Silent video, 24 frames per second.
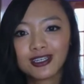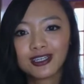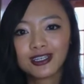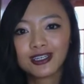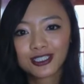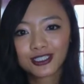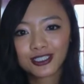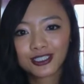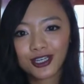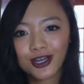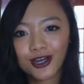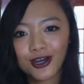
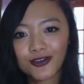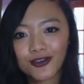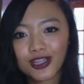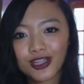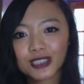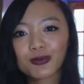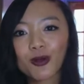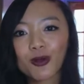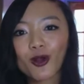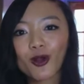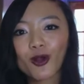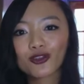So that's
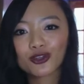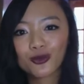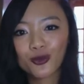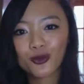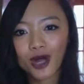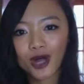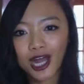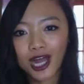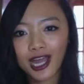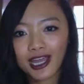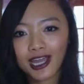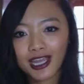partly
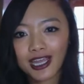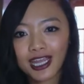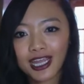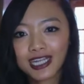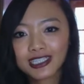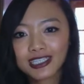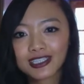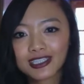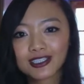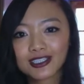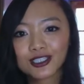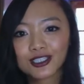why he
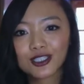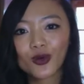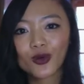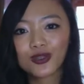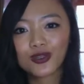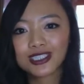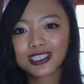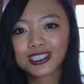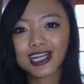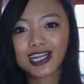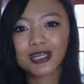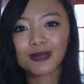did the slow and
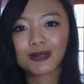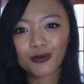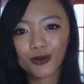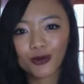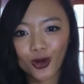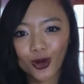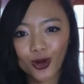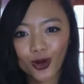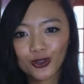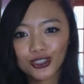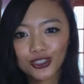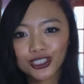steady
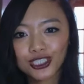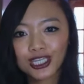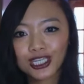approach.